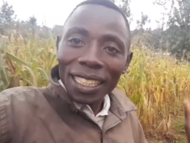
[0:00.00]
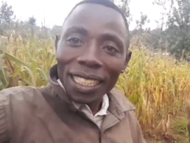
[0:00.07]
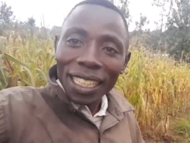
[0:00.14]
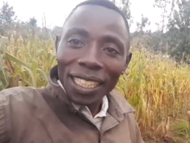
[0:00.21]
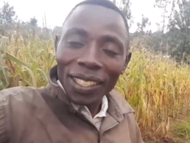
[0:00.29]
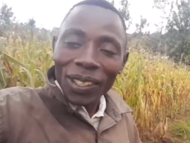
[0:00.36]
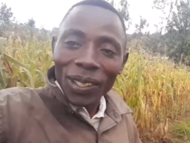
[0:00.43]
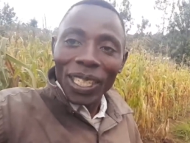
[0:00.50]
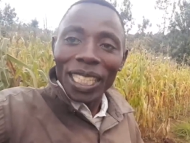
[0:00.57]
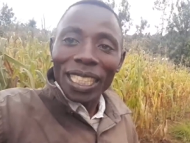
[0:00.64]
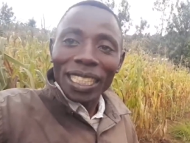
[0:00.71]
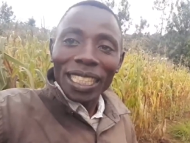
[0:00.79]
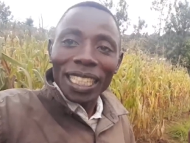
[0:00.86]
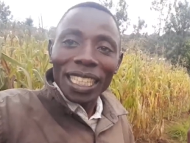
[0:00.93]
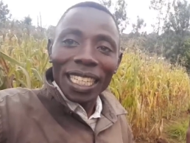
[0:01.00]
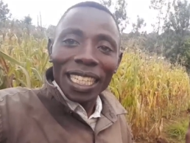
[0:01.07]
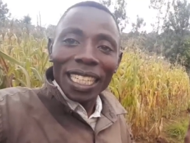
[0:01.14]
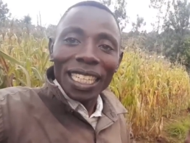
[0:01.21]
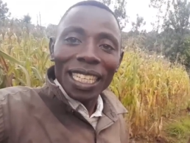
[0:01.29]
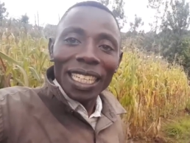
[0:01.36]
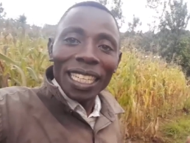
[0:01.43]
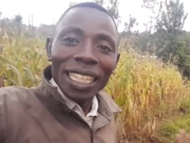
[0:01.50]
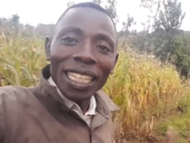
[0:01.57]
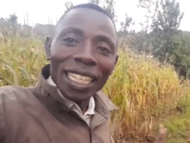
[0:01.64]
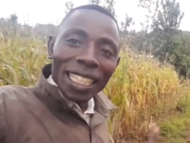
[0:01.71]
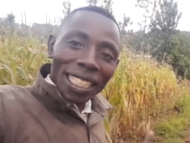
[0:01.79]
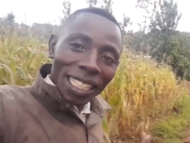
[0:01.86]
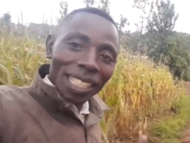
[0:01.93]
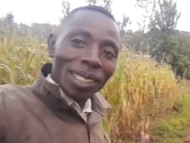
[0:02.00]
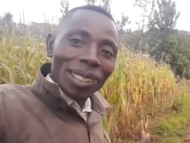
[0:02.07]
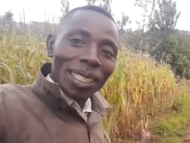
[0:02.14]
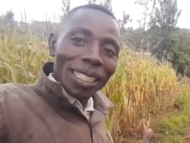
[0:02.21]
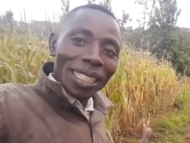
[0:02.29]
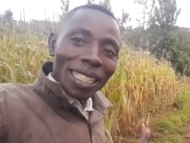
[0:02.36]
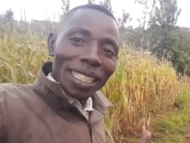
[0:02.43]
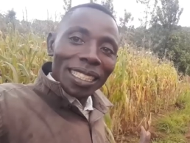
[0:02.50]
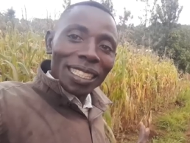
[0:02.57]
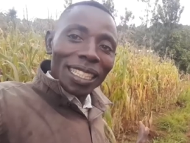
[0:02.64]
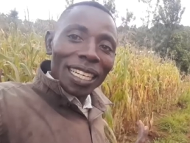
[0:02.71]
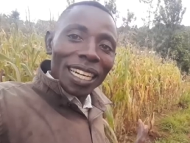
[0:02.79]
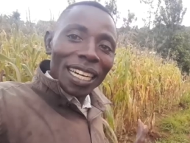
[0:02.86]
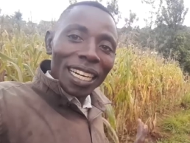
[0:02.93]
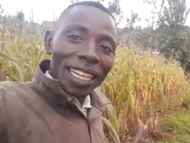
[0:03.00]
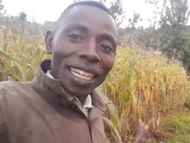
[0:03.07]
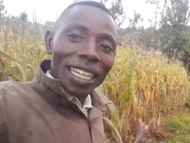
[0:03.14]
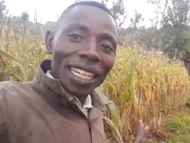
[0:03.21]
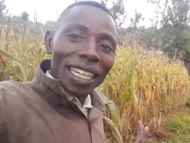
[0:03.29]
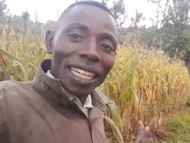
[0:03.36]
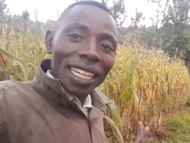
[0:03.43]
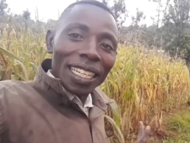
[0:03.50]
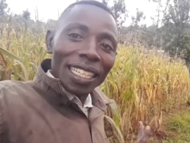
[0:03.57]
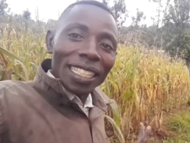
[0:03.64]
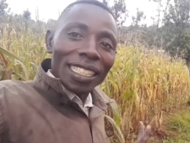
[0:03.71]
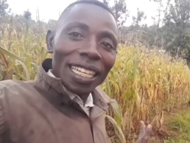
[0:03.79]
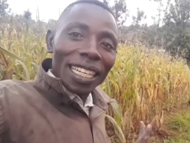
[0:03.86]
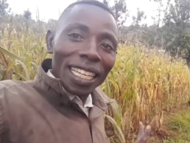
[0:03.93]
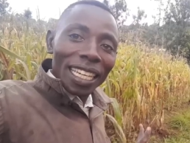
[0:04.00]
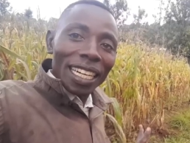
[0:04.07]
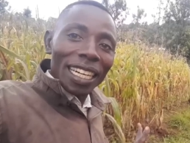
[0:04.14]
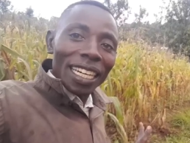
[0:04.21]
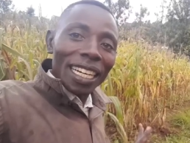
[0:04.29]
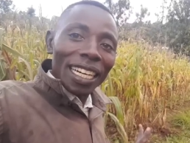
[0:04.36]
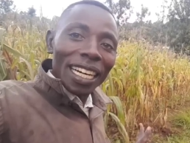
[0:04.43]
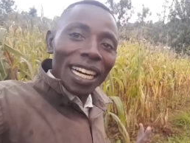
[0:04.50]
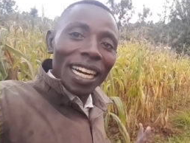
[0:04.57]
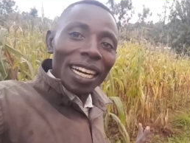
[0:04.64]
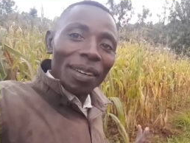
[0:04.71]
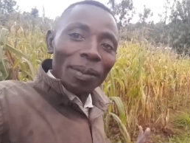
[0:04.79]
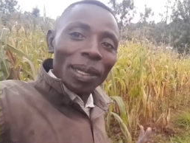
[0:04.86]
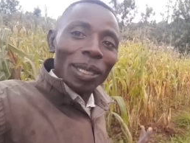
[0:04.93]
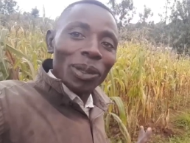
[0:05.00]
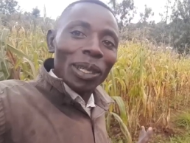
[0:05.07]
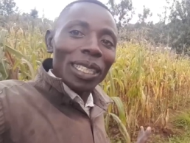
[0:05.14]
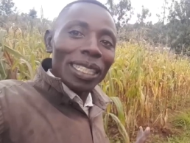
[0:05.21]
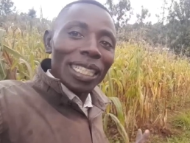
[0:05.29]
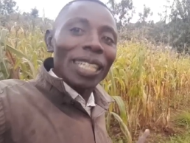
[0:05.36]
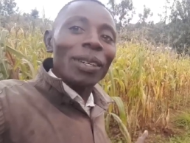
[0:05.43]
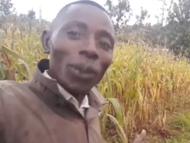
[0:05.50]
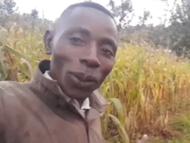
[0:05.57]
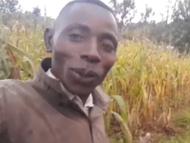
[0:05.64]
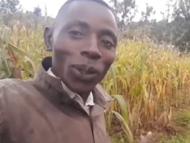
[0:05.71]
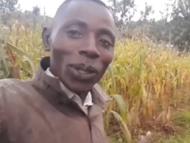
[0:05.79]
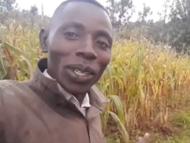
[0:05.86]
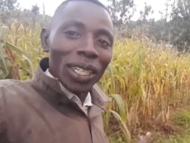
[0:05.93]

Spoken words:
Thank you, guys. This is like, I'll make sure they grow.